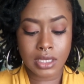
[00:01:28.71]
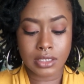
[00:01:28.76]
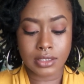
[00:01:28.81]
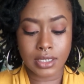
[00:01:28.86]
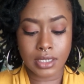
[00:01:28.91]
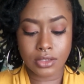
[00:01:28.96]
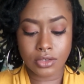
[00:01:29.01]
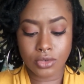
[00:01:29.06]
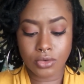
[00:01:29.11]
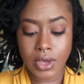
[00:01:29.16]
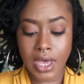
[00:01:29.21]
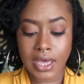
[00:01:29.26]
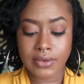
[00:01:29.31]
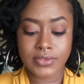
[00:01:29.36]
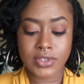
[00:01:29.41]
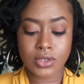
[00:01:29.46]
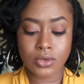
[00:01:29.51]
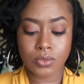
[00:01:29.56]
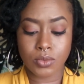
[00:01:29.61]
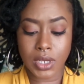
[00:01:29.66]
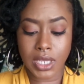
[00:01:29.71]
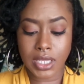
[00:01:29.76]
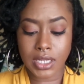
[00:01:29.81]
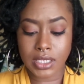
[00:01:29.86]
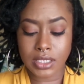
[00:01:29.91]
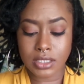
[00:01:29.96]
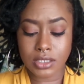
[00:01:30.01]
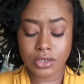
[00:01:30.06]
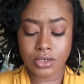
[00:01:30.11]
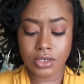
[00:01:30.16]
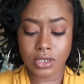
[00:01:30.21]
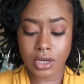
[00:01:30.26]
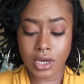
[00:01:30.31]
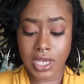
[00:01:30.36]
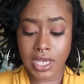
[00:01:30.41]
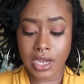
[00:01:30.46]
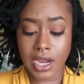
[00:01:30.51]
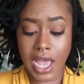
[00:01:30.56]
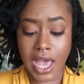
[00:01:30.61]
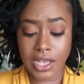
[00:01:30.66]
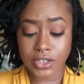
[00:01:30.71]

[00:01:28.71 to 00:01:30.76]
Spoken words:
Did you have to wait until your hair